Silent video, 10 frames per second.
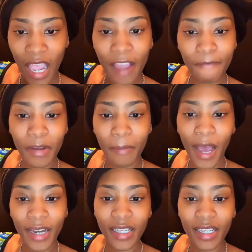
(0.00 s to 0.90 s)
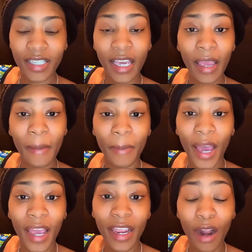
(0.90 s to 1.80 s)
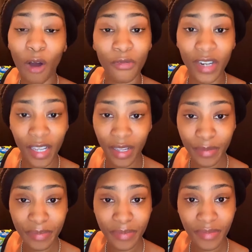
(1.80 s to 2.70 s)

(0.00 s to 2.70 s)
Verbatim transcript: Everybody is getting paid off of it.